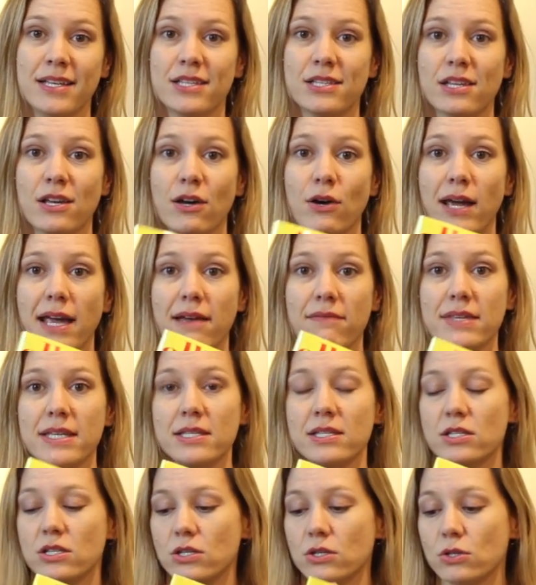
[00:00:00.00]
so I have
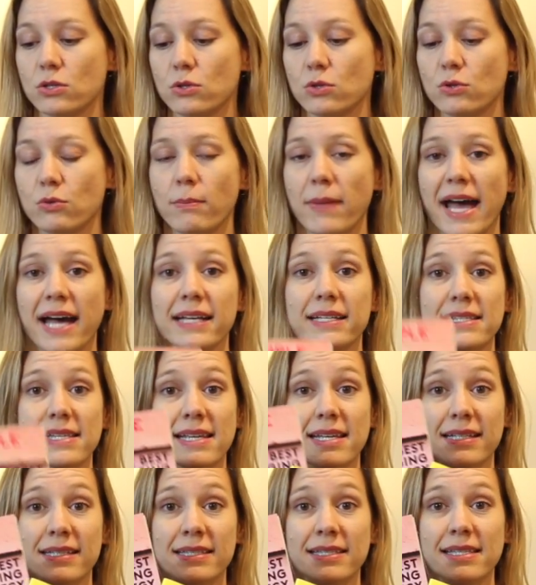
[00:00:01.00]
these 2
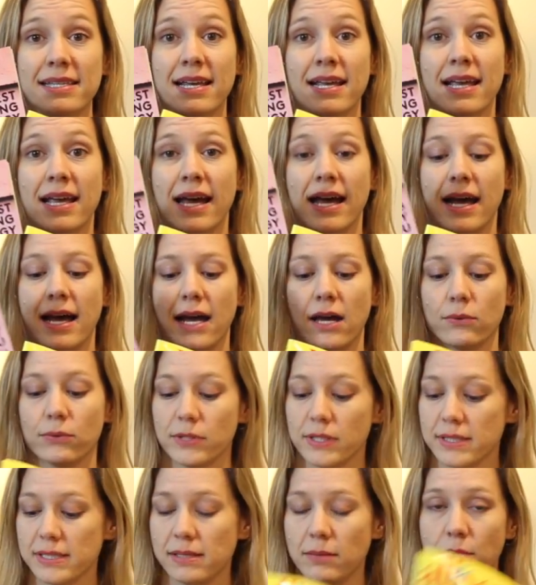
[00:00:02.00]
magazines,
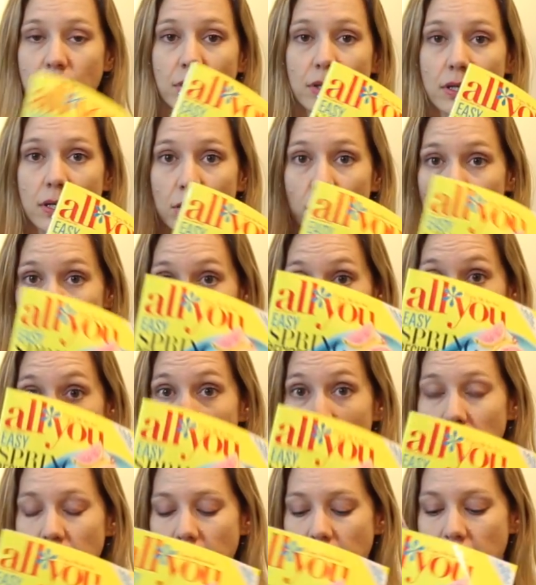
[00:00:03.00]
Real Simple and All You
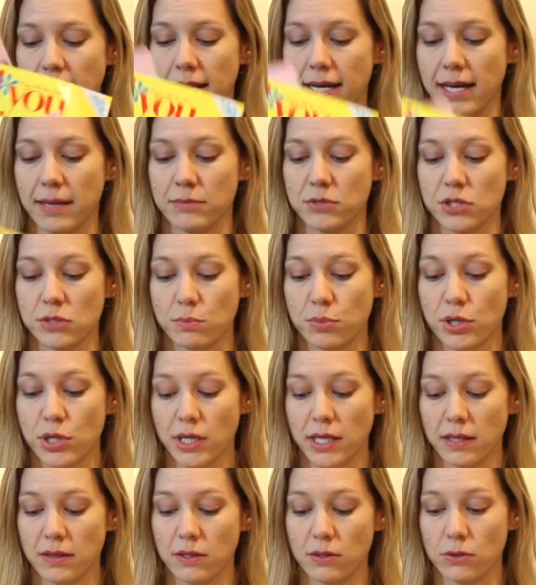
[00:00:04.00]
here, and I'm just
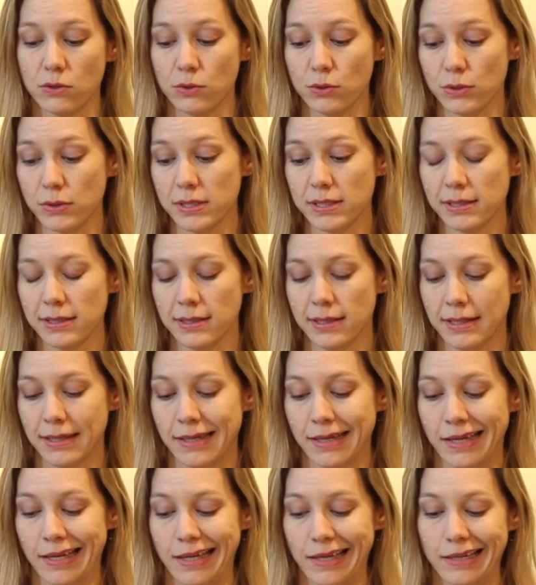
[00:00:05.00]
putting those
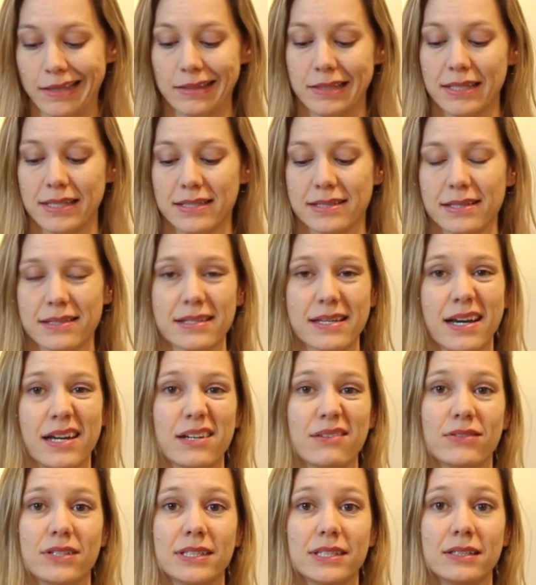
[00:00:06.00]
in this as
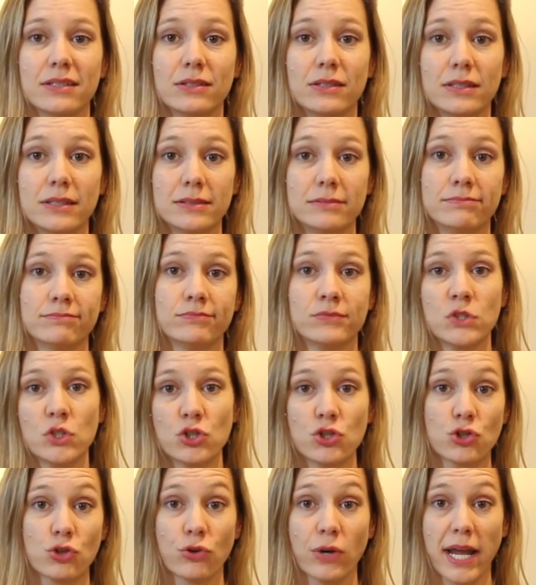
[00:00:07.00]
kind of a little
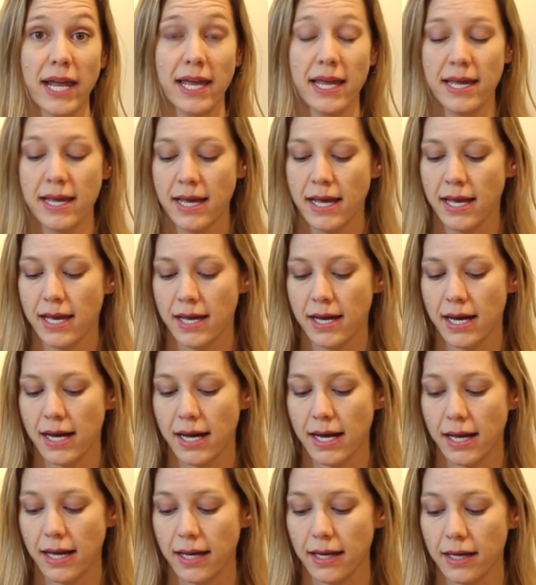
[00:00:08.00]
tray.
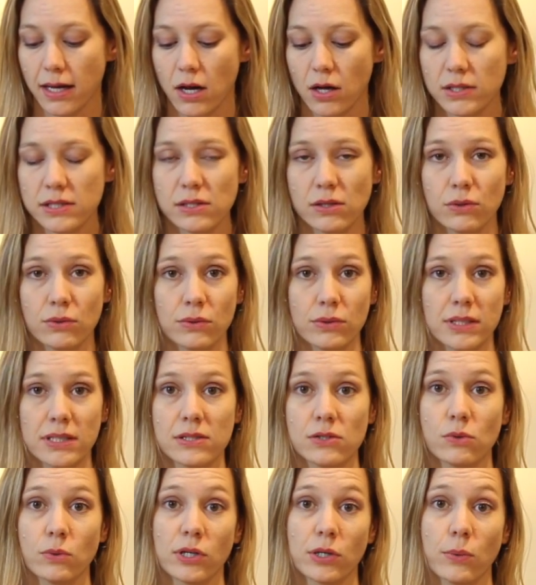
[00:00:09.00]
Also,
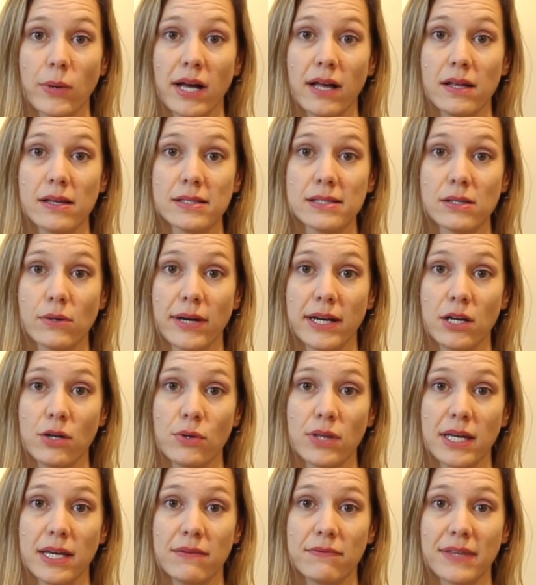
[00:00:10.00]
this will work well, so I
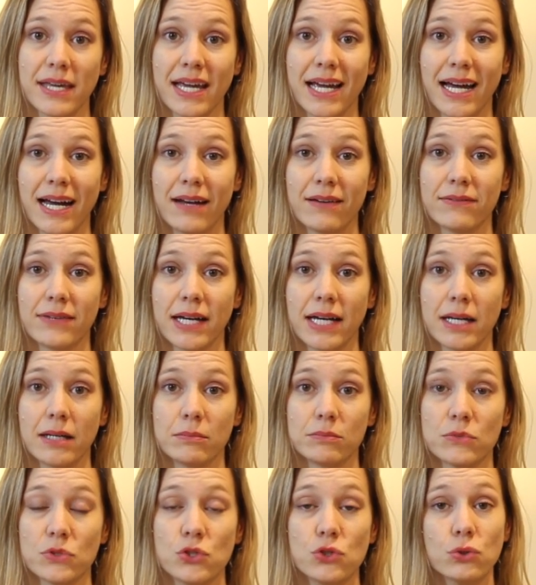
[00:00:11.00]
know that if they
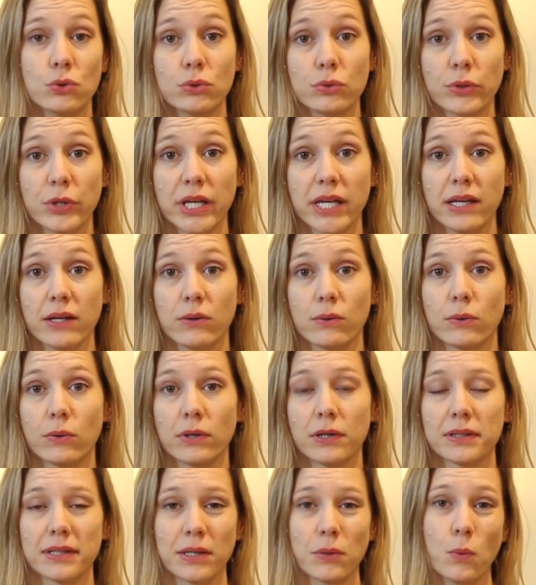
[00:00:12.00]
have jewelry
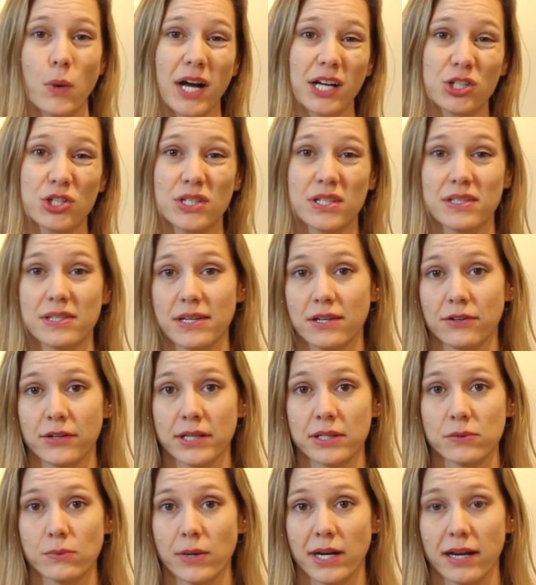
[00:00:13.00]
or like watches,
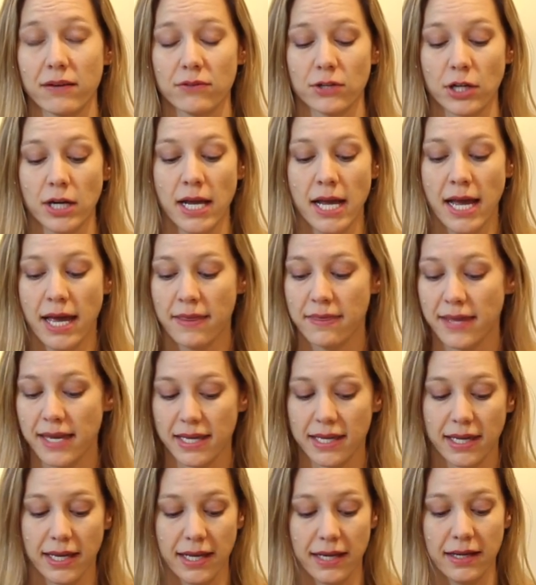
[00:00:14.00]
earrings, whatever,
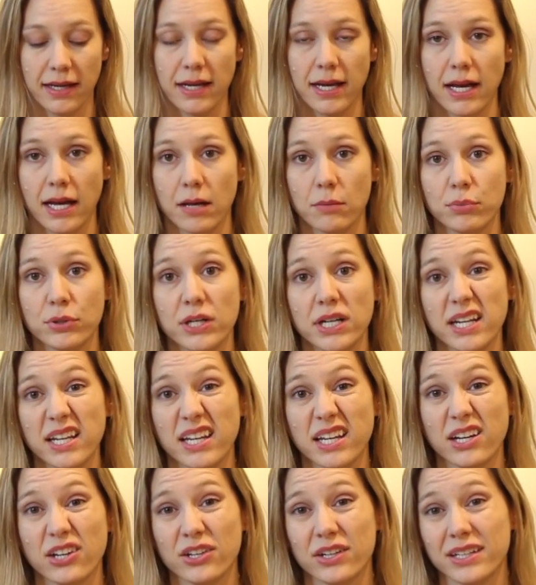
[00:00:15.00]
they can put it
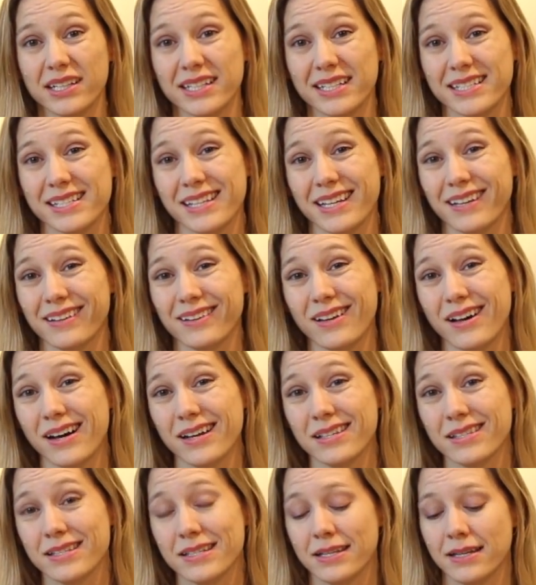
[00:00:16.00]
in here and it doesn't get
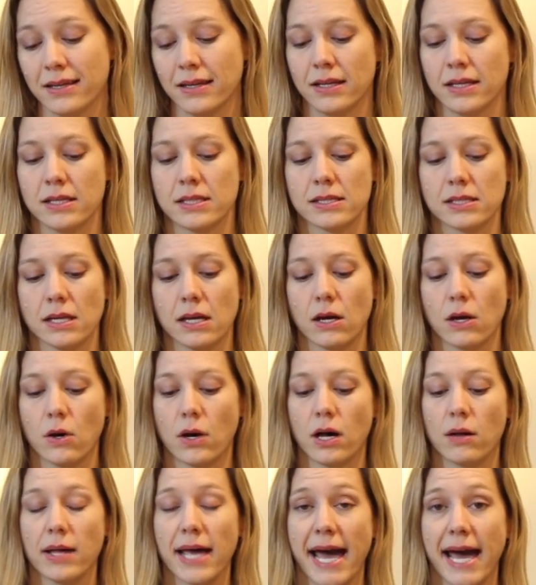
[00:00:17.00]
lost. So
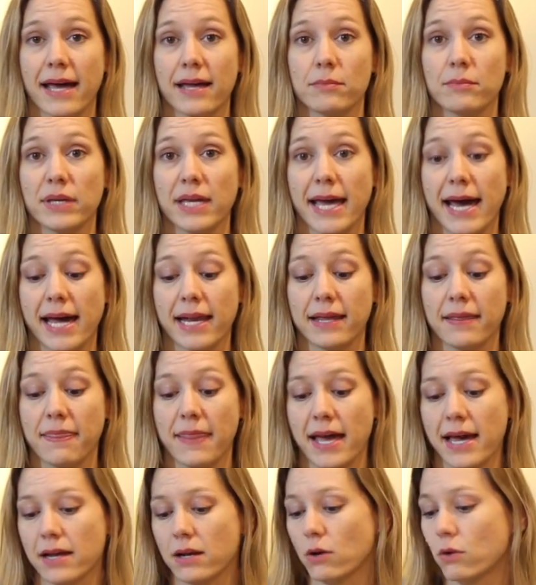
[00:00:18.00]
I'll be adding
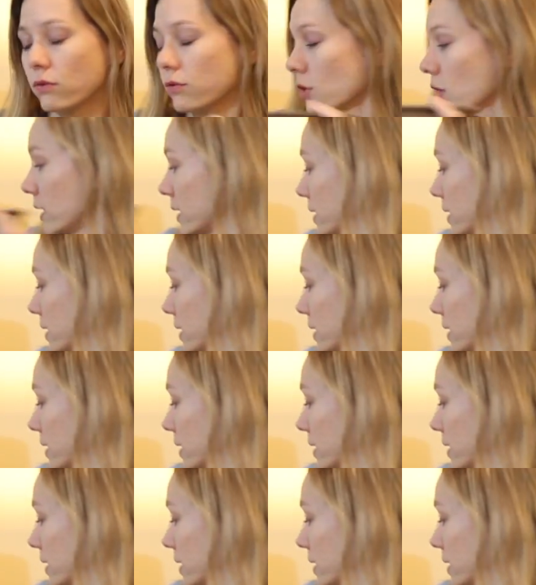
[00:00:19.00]
that over